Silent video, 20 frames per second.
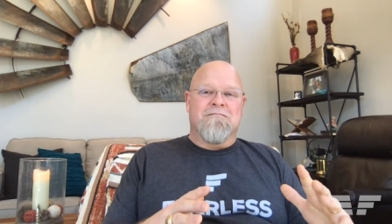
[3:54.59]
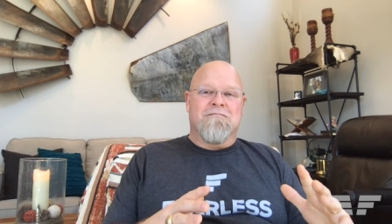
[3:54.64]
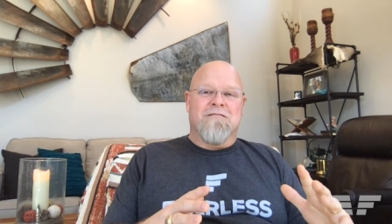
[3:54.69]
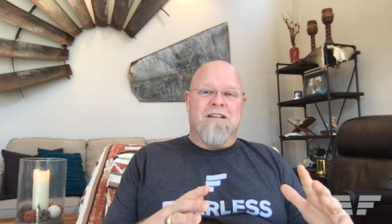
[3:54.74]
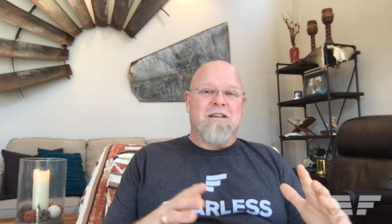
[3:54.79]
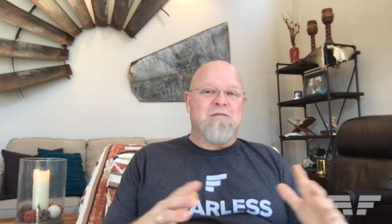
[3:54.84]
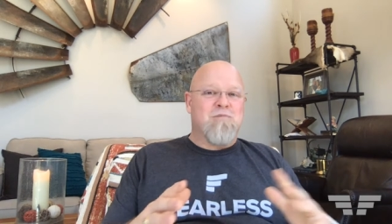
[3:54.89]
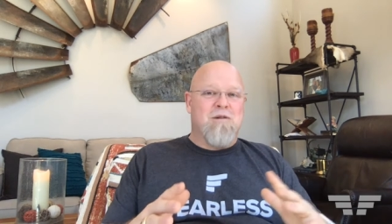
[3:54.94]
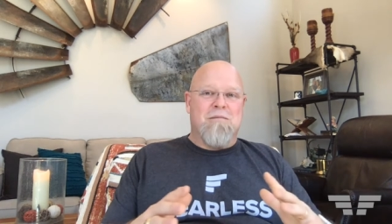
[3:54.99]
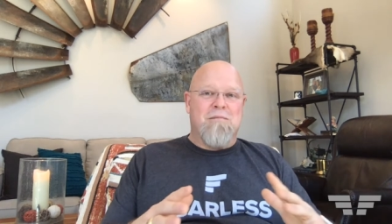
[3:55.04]

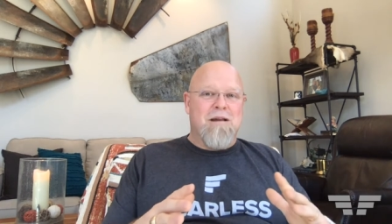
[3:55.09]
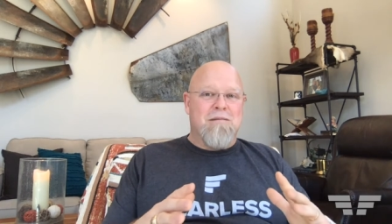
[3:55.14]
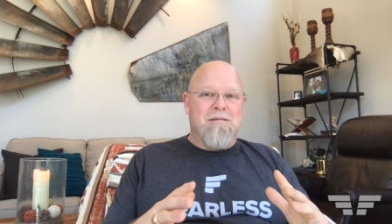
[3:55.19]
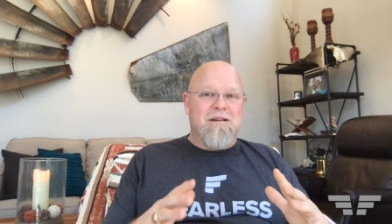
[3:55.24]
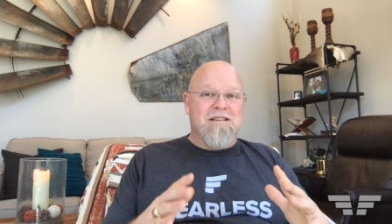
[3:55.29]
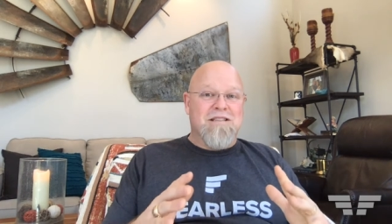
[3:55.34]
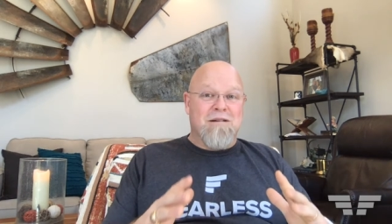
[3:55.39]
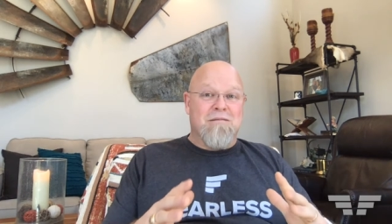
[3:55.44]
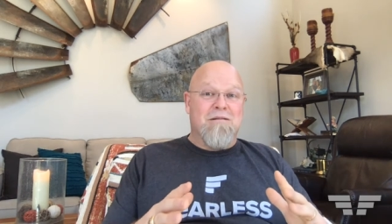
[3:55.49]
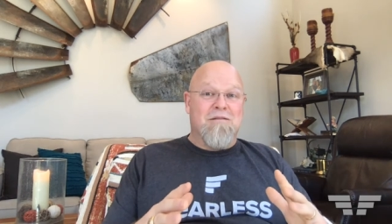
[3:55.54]
That's why maybe
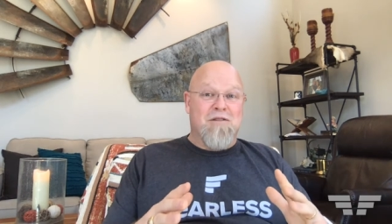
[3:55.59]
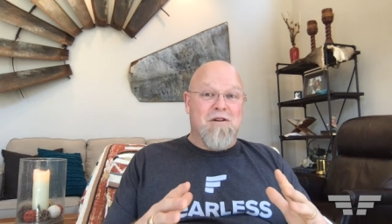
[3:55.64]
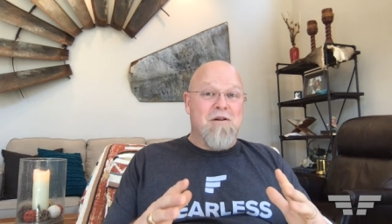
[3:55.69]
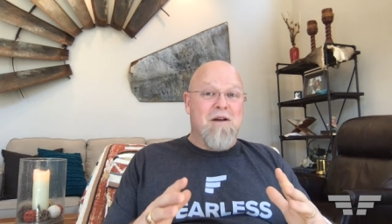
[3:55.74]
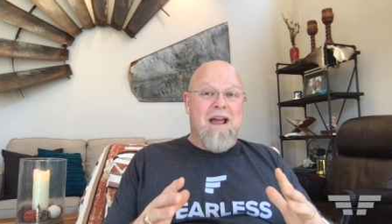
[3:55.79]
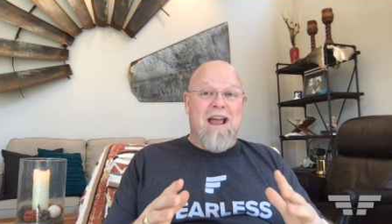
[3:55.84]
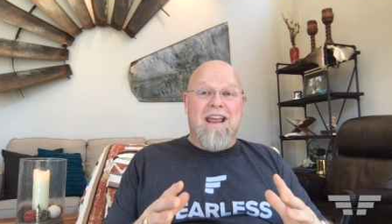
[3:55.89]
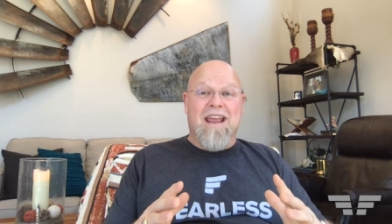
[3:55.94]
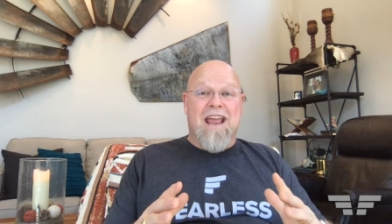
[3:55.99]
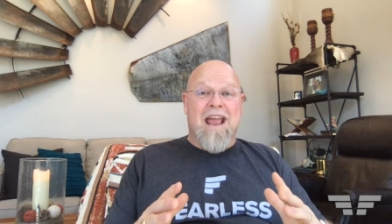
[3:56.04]
some of you
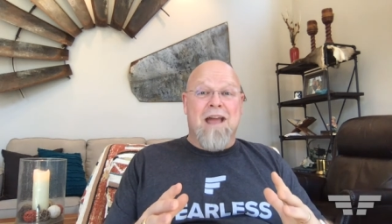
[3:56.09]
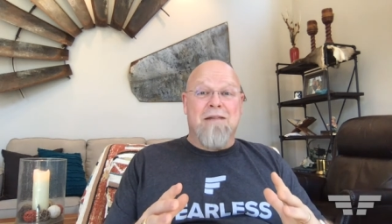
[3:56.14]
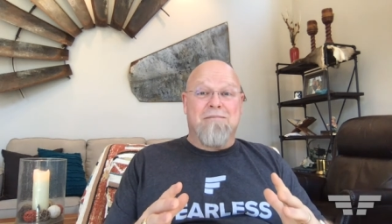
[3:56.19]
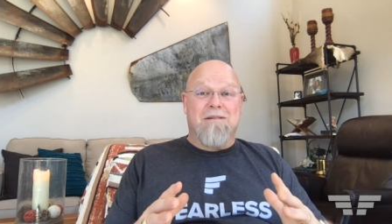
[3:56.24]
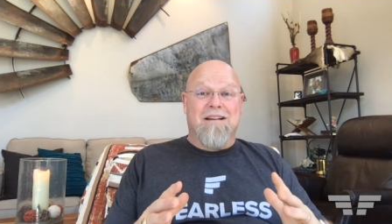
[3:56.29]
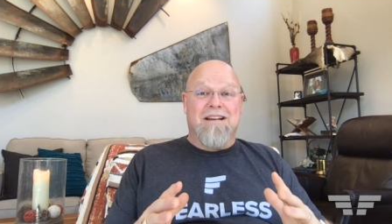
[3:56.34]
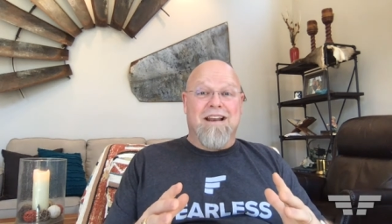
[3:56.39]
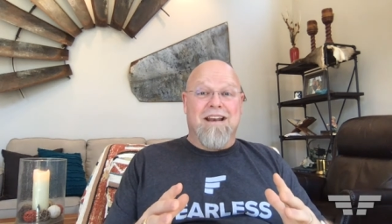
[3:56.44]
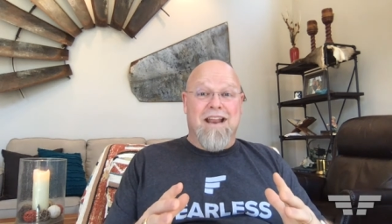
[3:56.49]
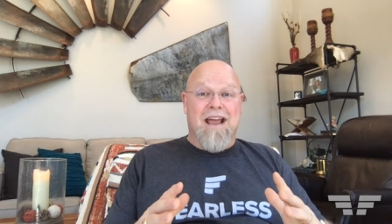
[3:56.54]
hate
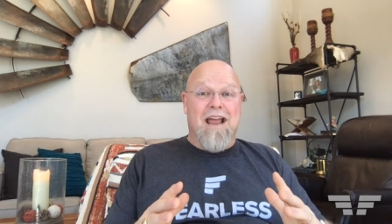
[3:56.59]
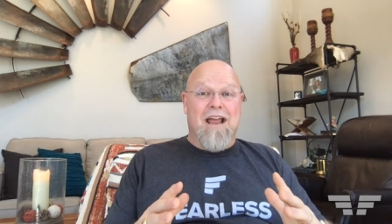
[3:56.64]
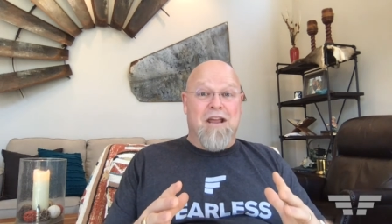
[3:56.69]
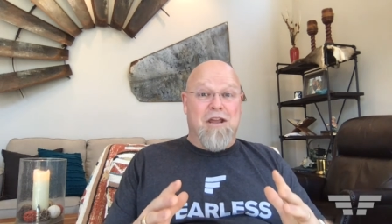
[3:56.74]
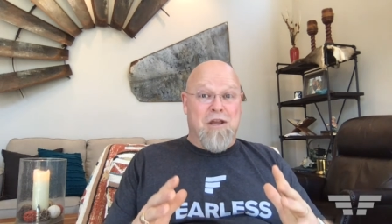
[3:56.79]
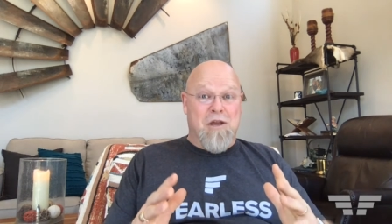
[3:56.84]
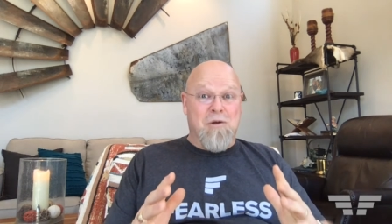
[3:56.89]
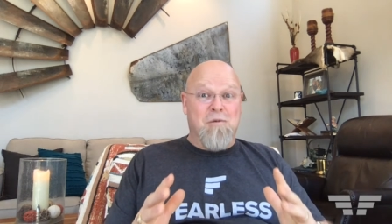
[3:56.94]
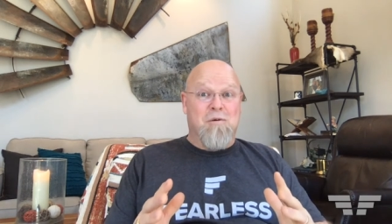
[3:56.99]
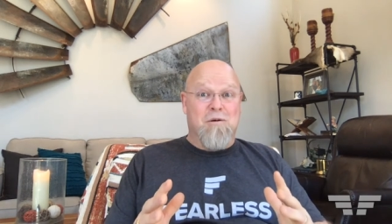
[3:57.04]
camping today.
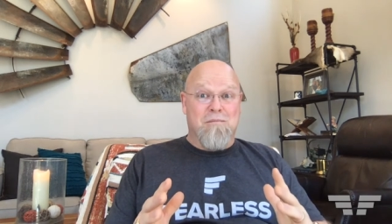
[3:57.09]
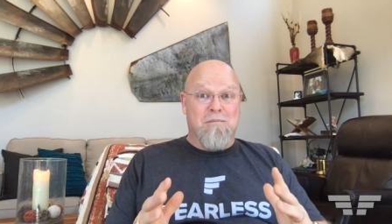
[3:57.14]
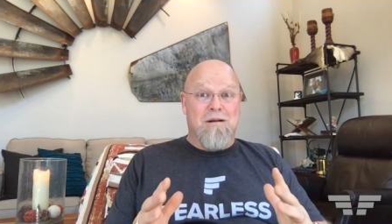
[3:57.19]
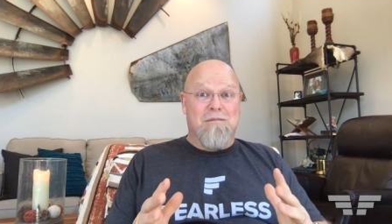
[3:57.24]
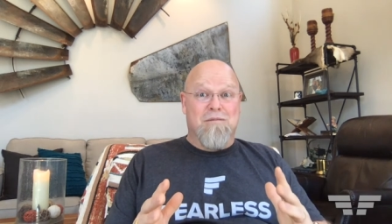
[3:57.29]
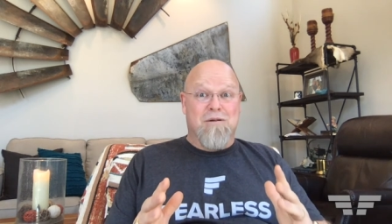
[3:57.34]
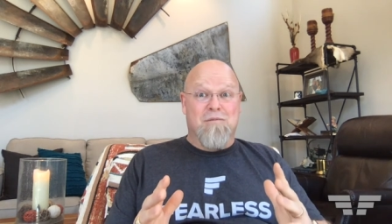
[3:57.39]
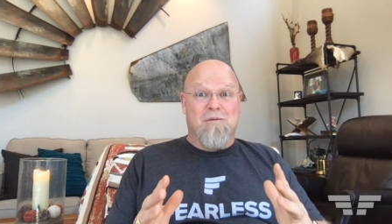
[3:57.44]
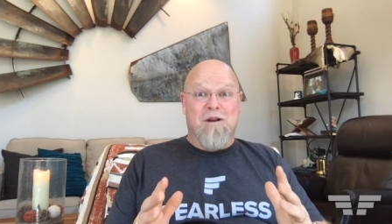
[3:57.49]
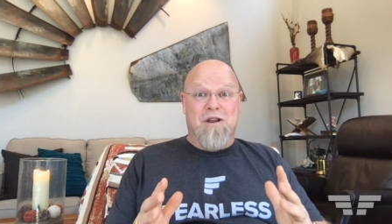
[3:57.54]
You
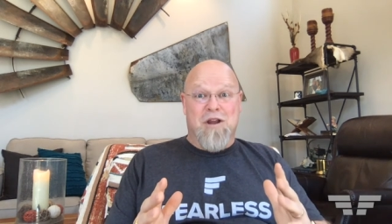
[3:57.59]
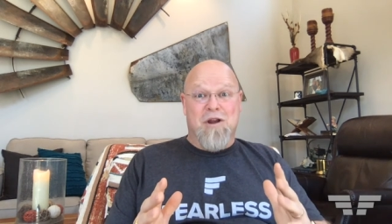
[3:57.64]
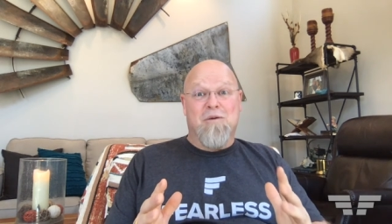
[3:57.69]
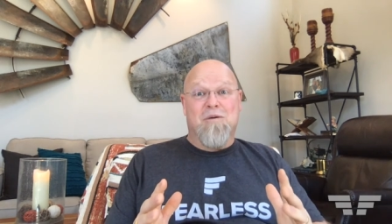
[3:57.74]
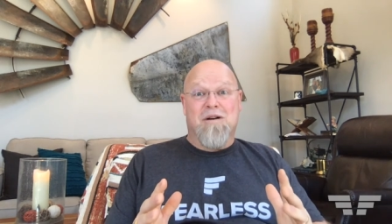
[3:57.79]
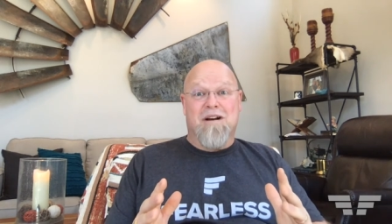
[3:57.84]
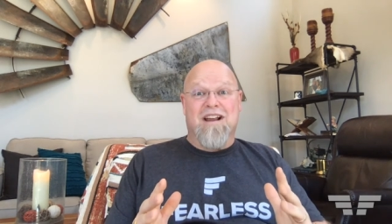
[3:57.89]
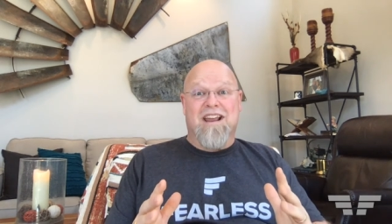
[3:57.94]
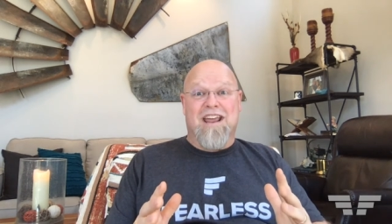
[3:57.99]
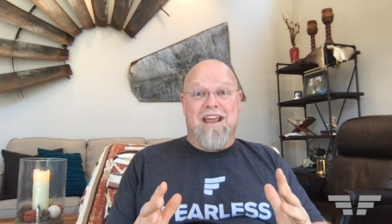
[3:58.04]
remember when you
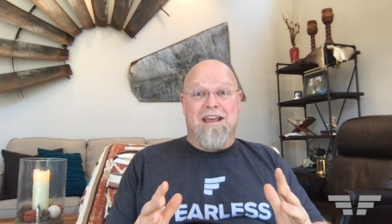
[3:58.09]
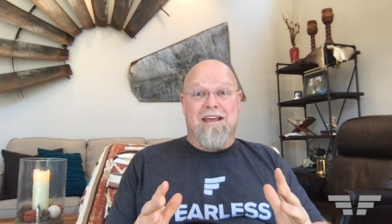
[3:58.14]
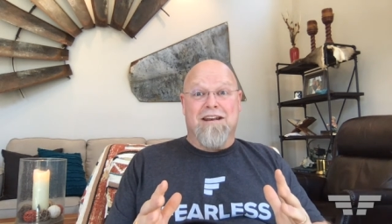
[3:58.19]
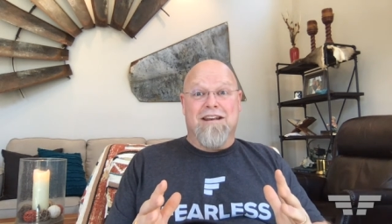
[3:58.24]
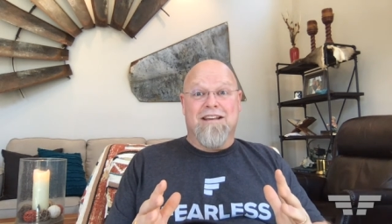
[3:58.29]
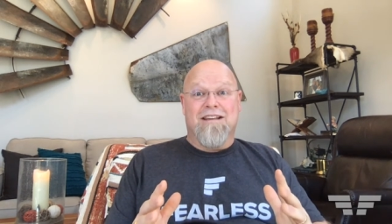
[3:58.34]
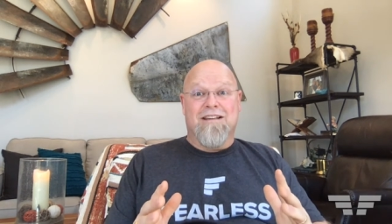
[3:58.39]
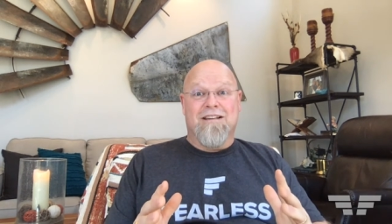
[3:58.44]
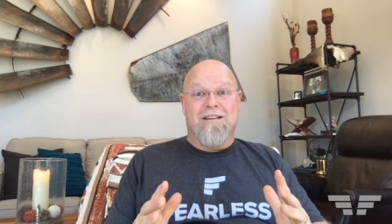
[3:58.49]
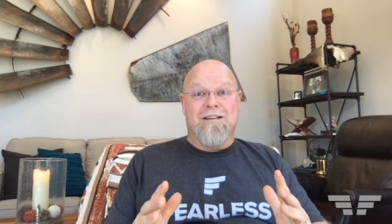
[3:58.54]
were a kid
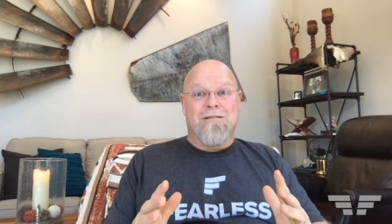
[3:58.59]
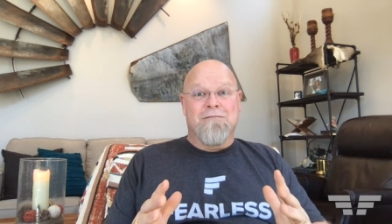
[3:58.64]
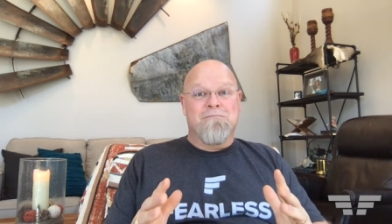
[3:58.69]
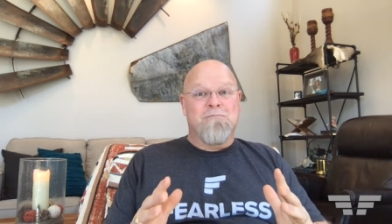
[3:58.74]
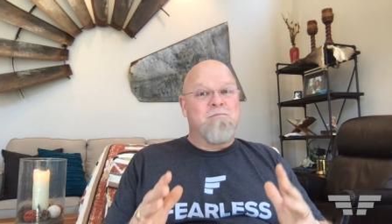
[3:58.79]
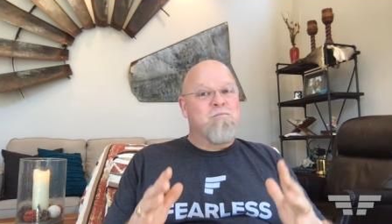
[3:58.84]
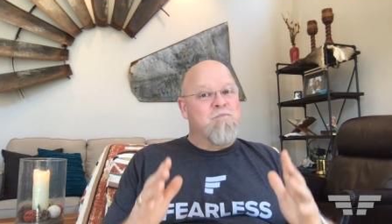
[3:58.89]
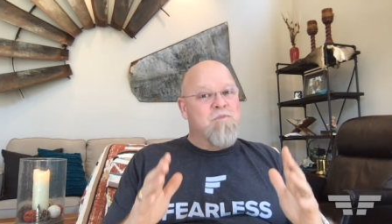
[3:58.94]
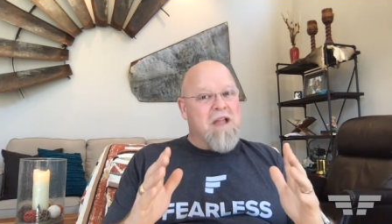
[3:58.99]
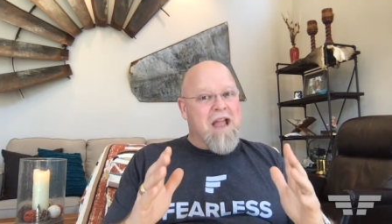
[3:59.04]

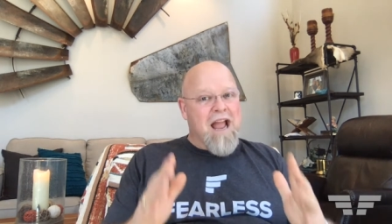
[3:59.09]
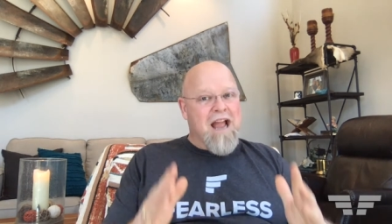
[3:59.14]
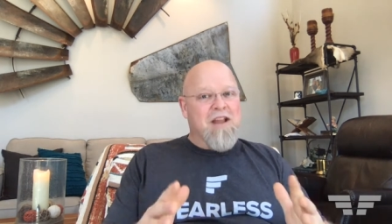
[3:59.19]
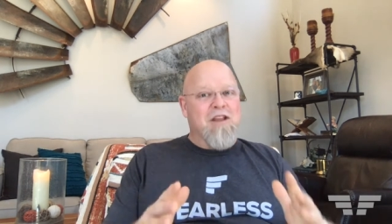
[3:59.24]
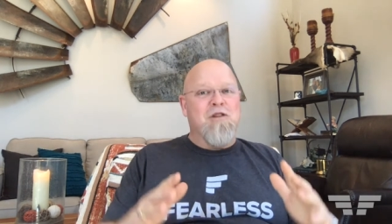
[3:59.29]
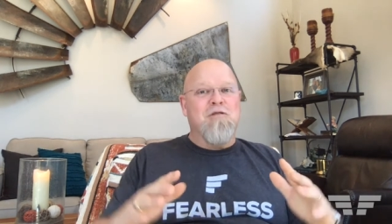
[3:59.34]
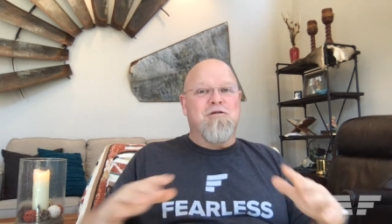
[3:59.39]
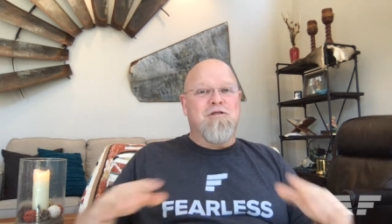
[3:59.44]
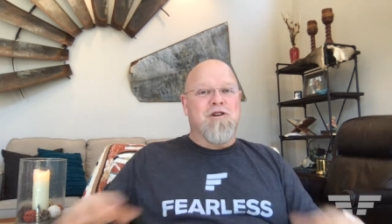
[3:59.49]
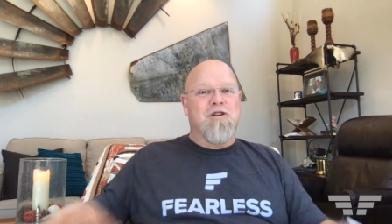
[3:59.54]
and
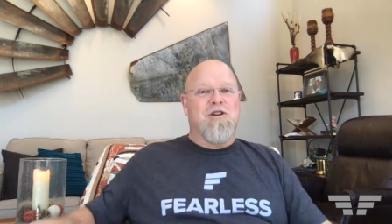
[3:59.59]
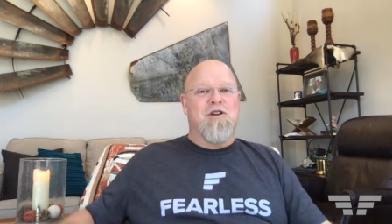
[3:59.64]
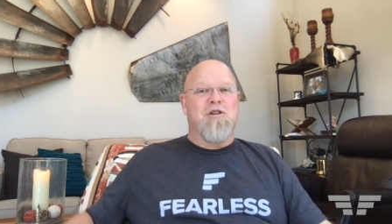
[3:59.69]
you took